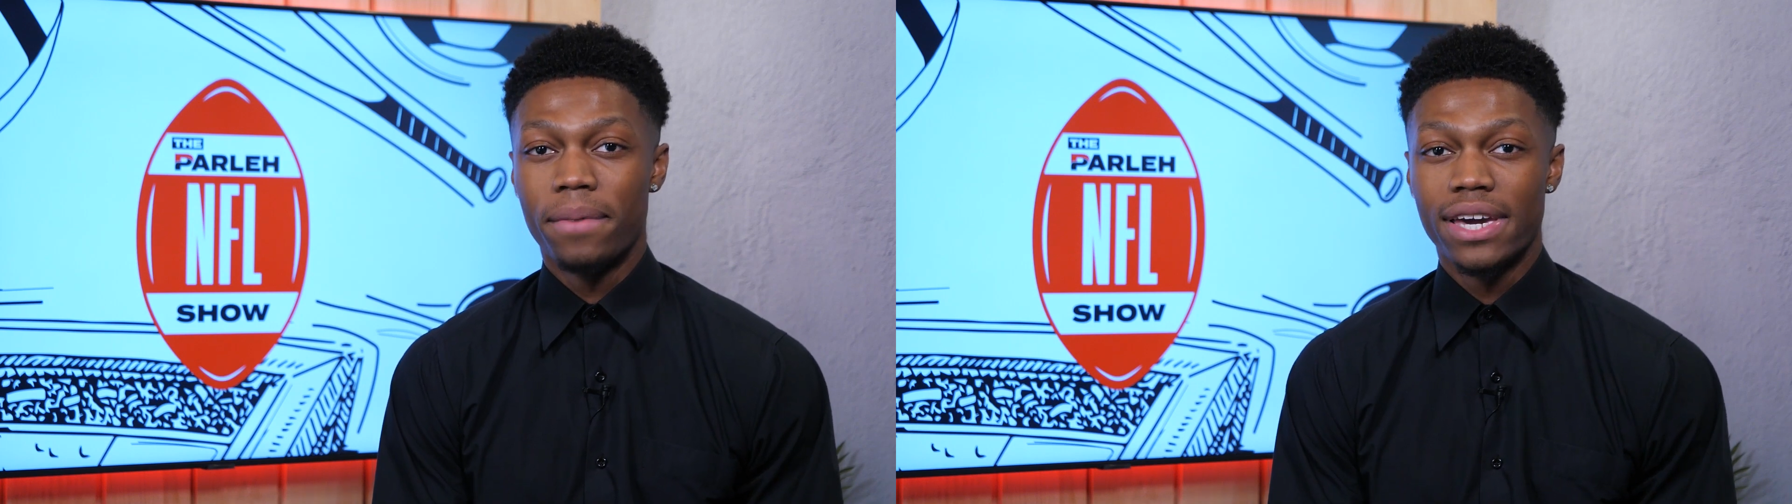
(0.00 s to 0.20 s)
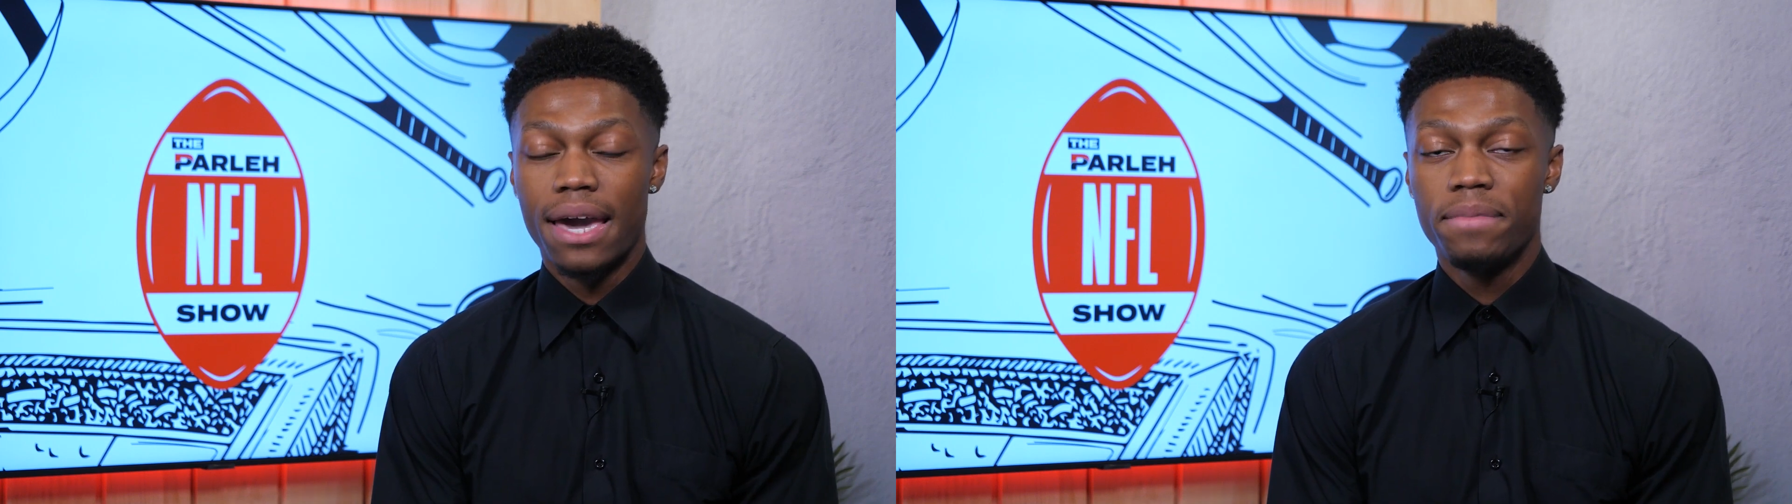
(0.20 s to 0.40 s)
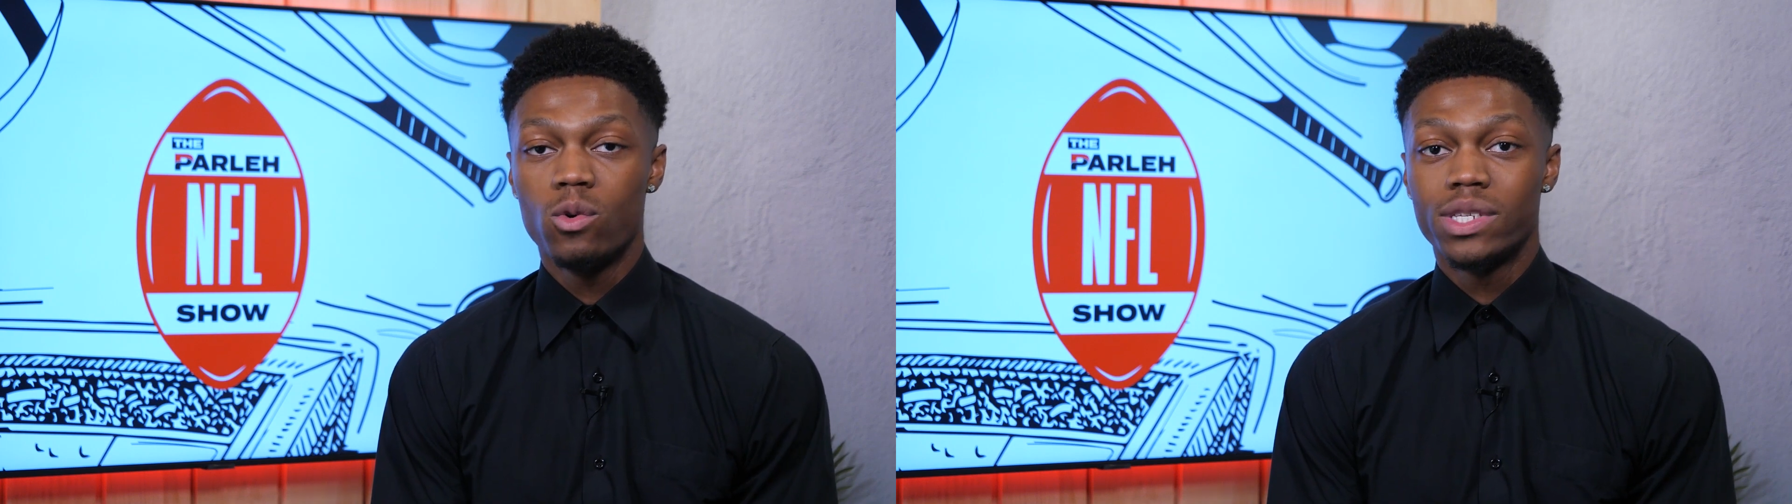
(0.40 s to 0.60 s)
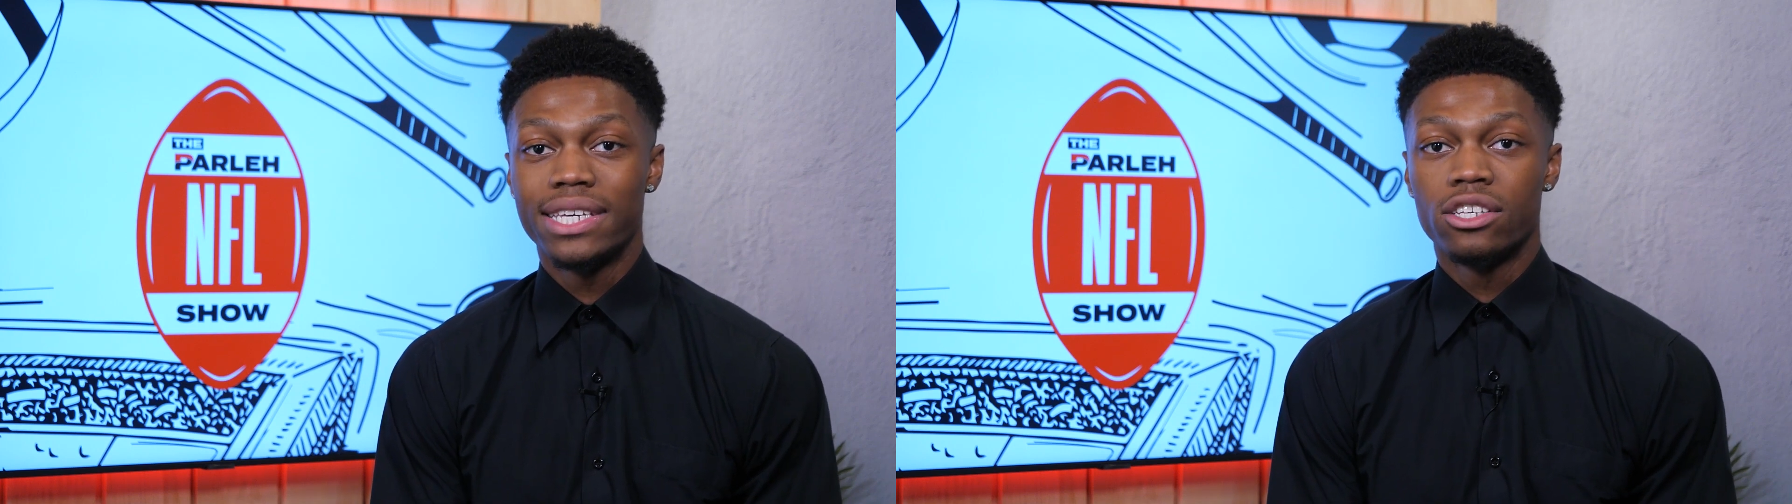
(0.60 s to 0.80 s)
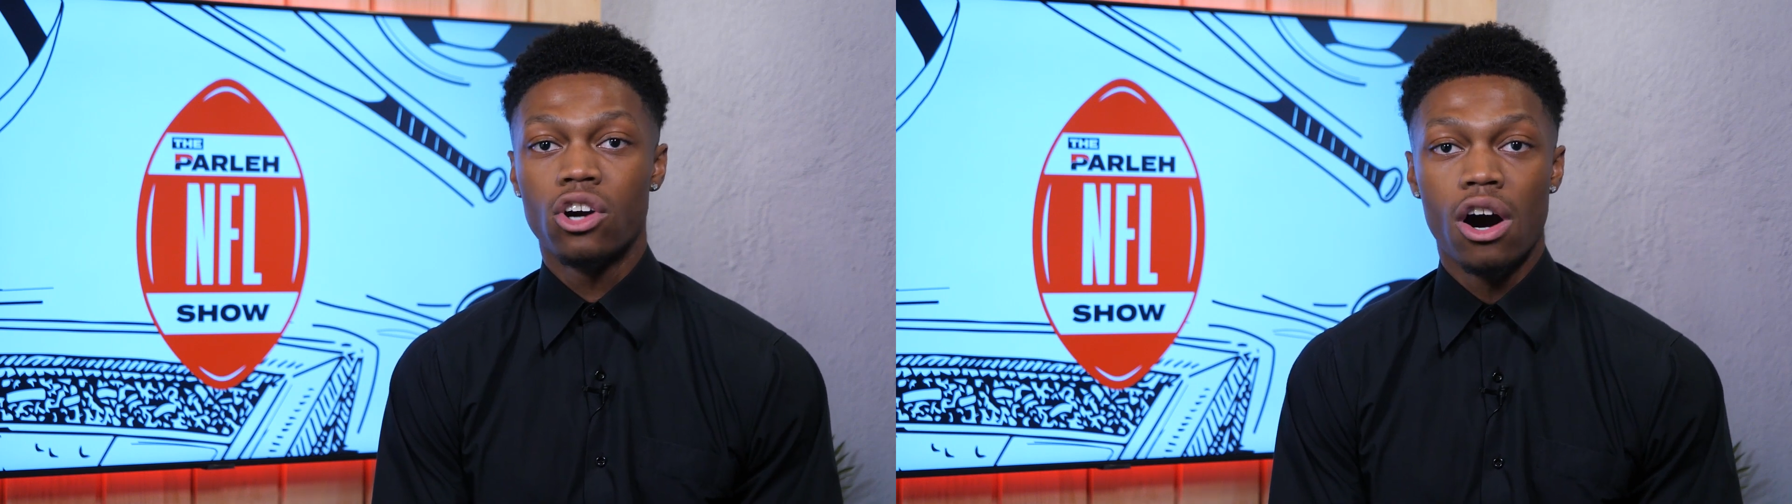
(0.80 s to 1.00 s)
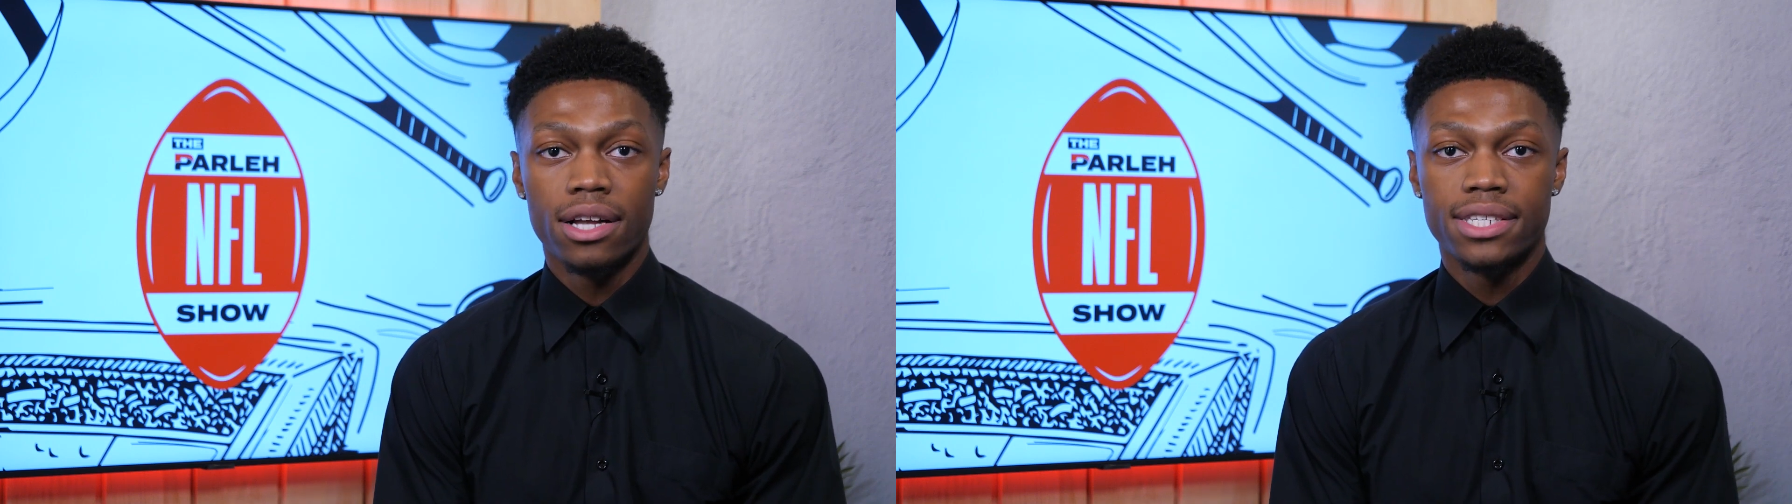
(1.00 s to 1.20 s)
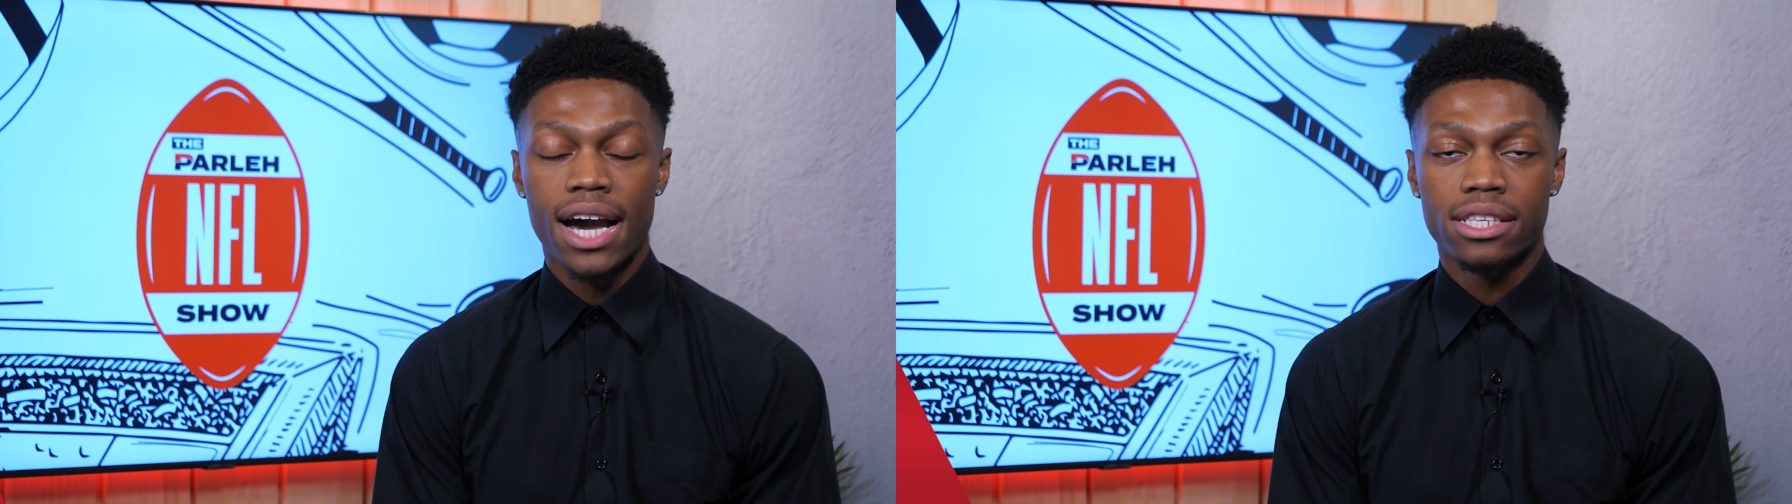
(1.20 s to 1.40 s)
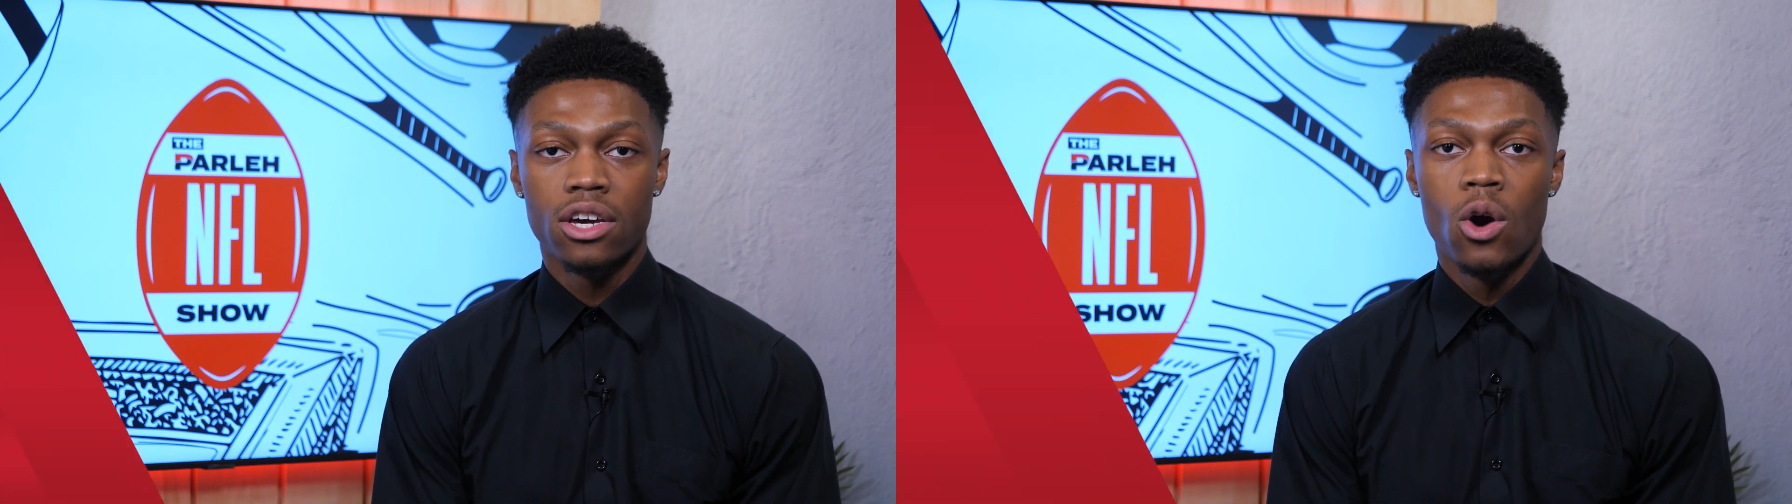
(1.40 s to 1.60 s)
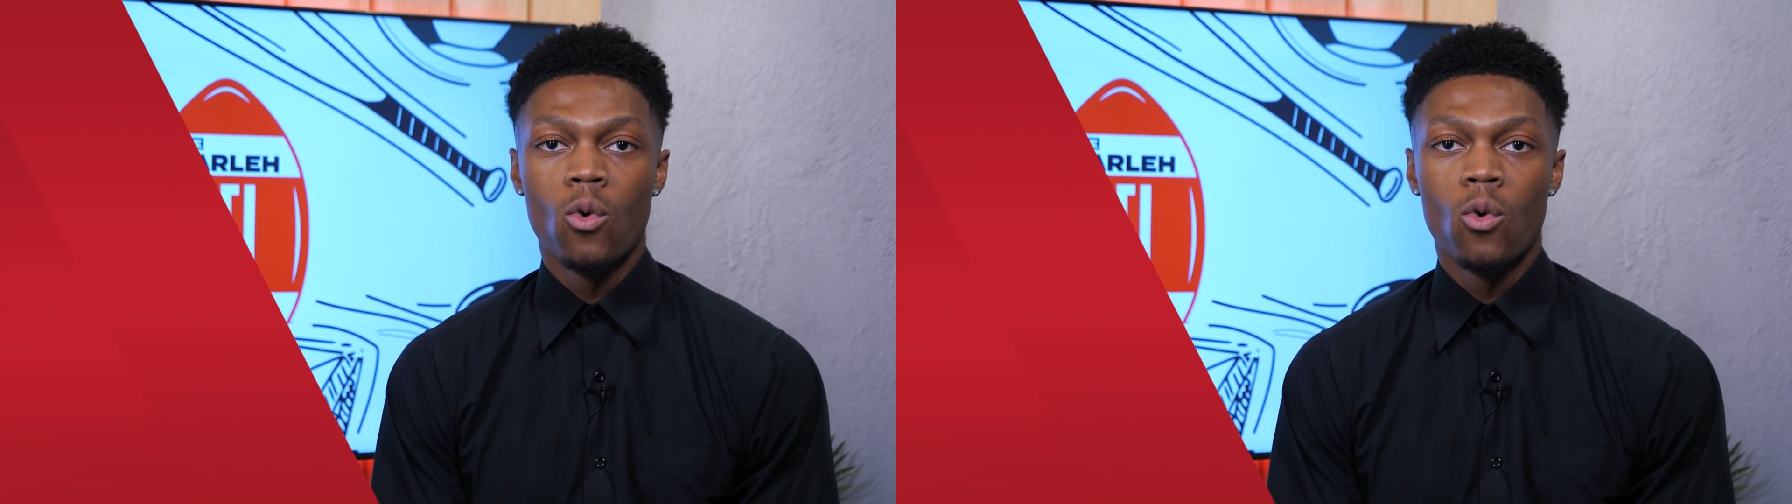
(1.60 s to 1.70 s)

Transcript: Miami was in contact